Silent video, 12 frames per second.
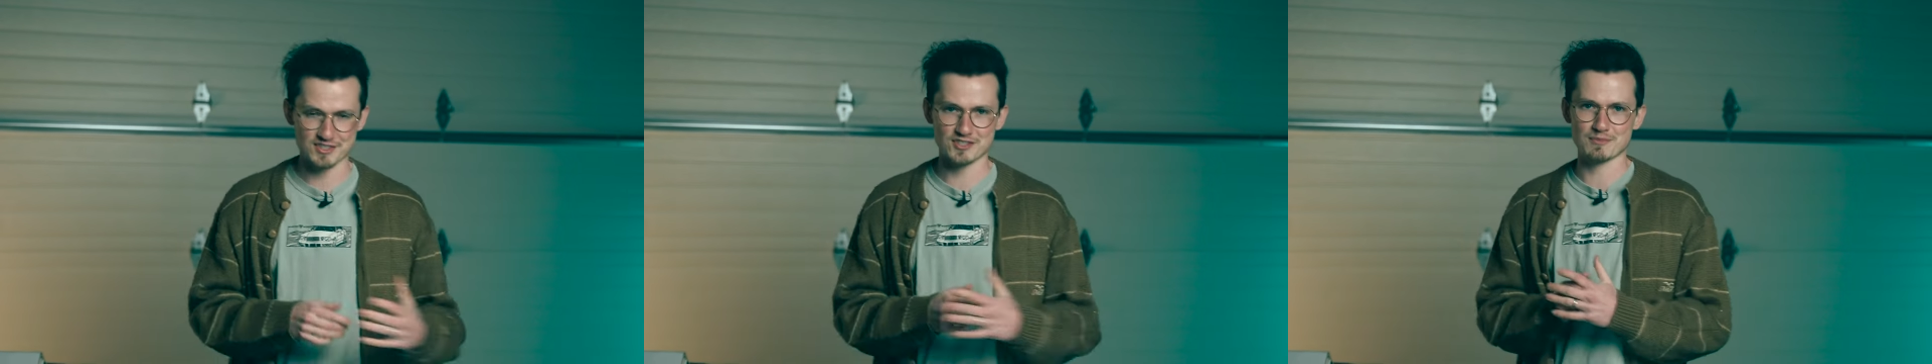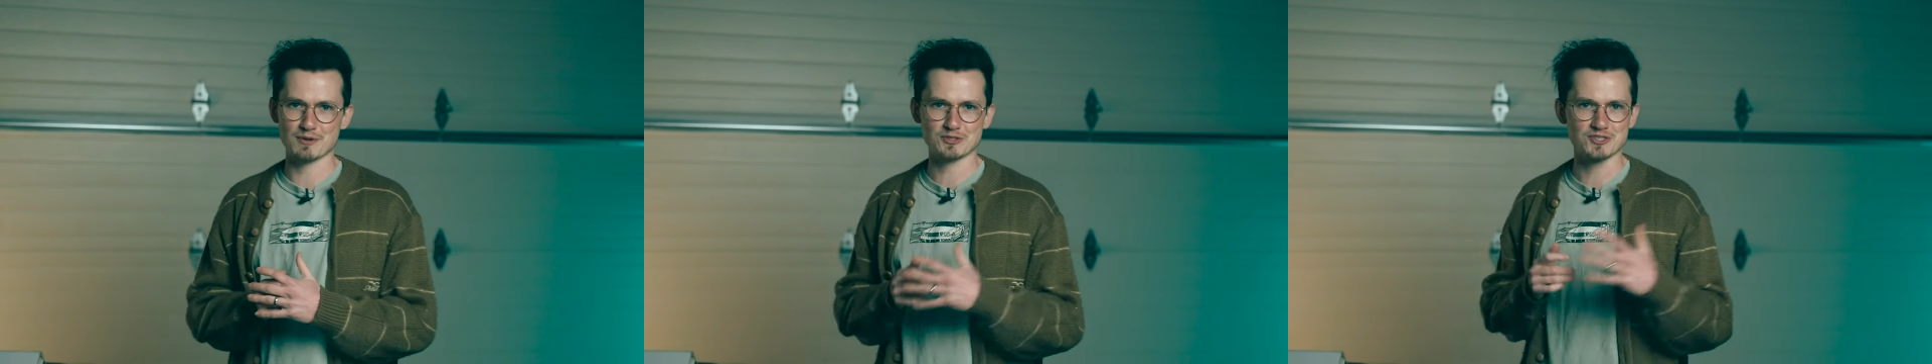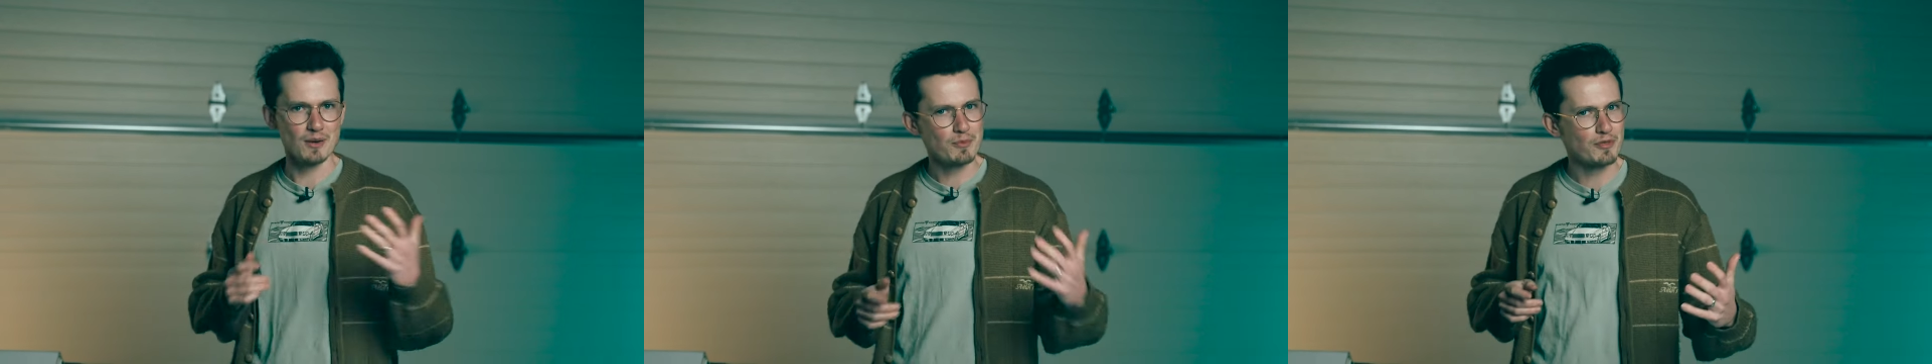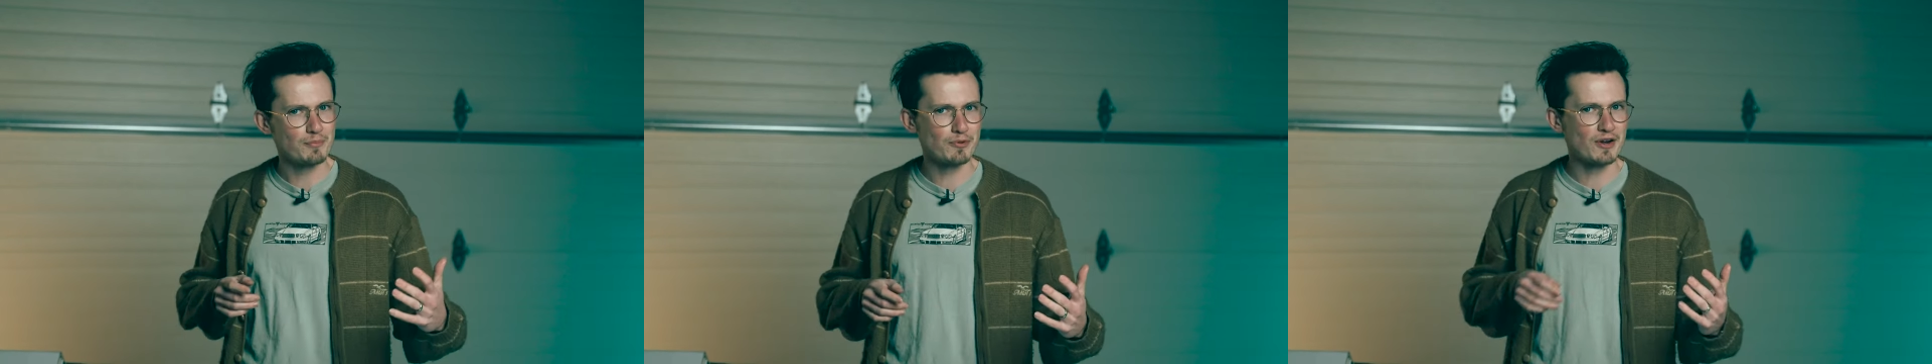This is about
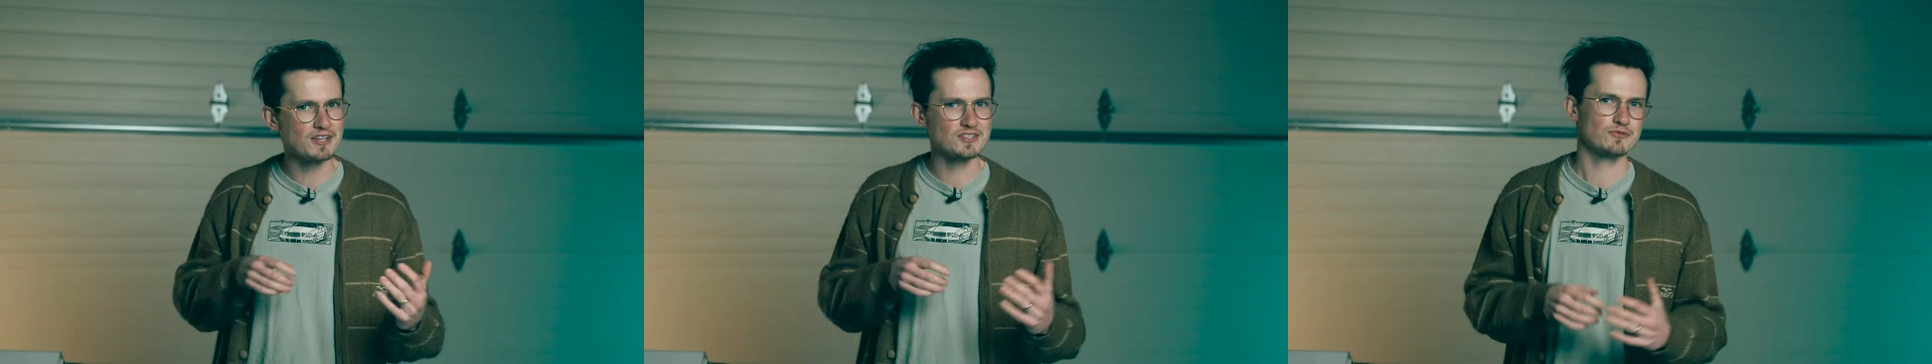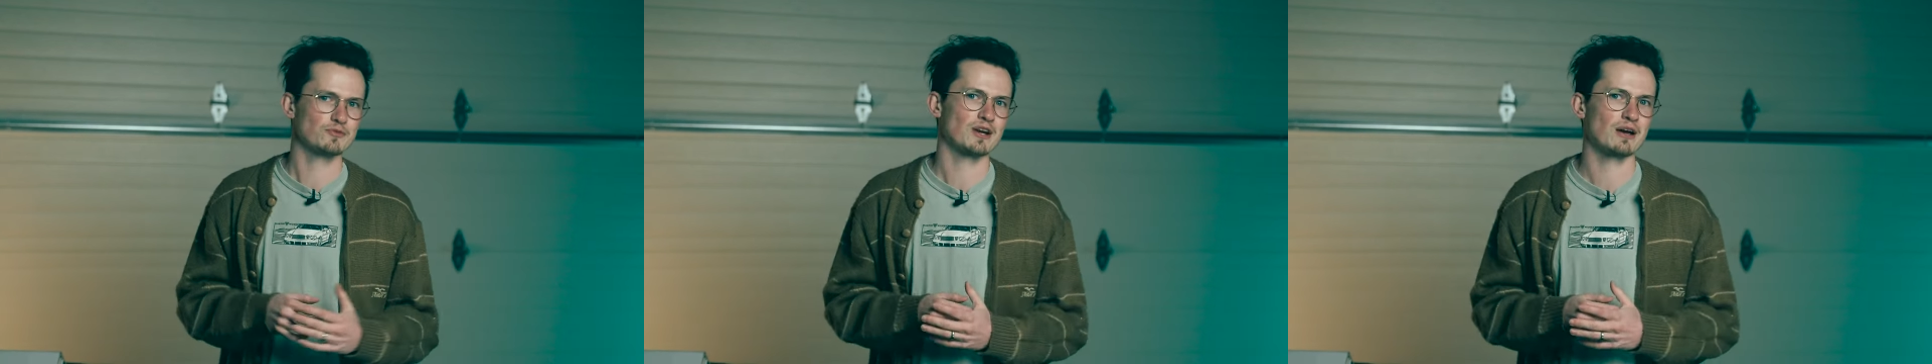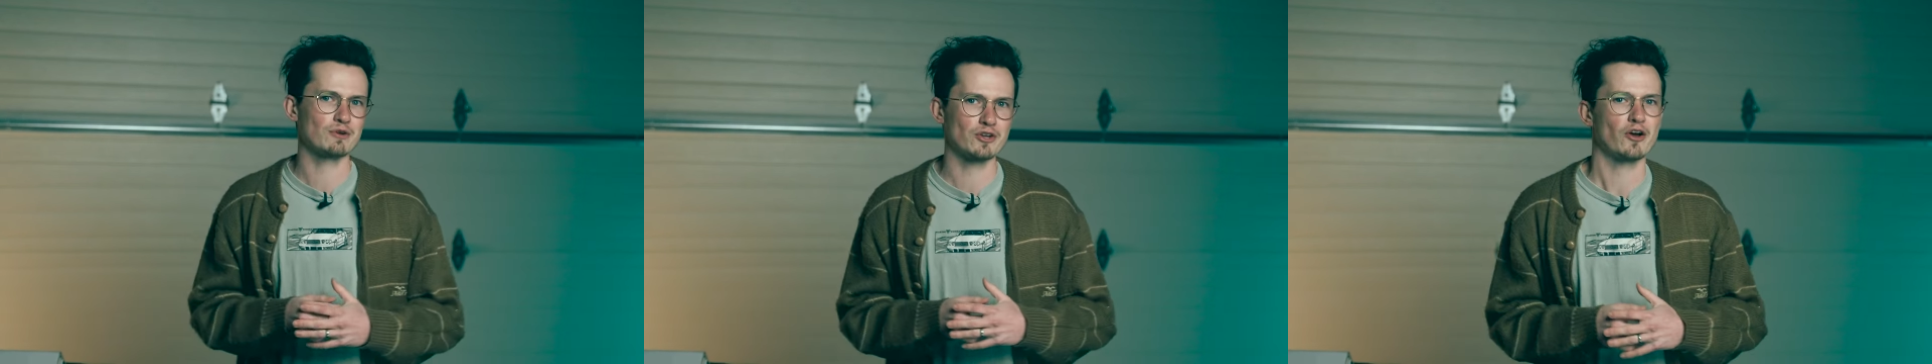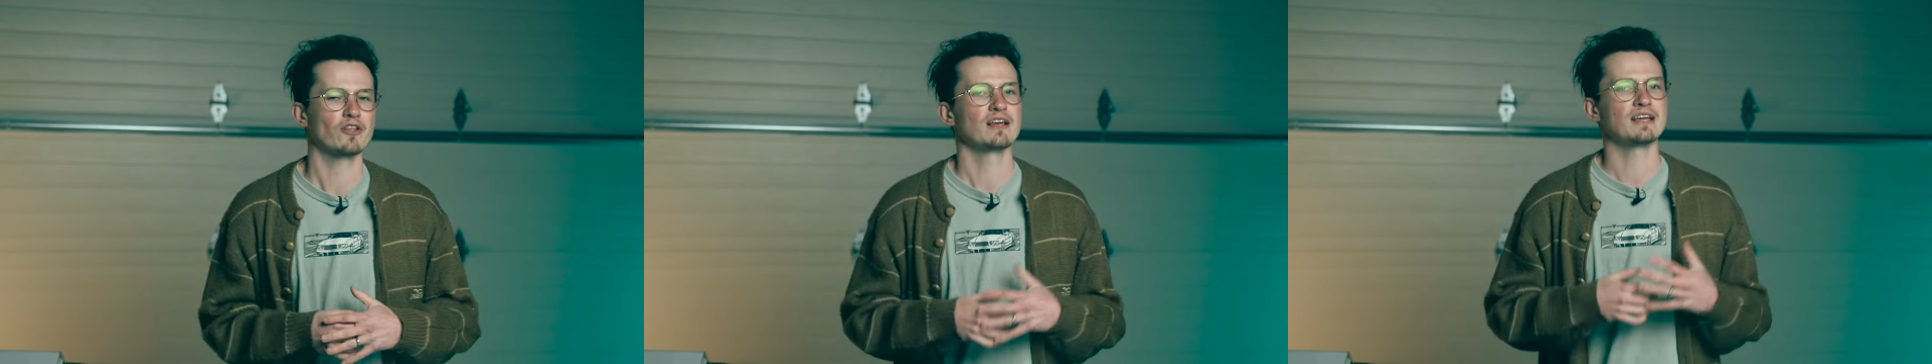double the price of what I would
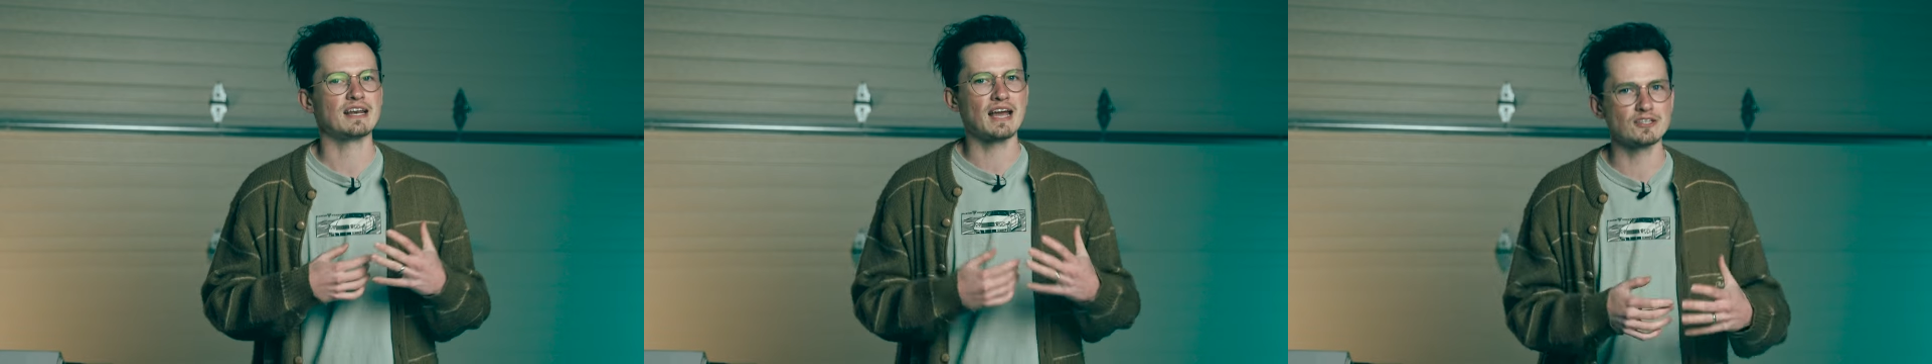call like an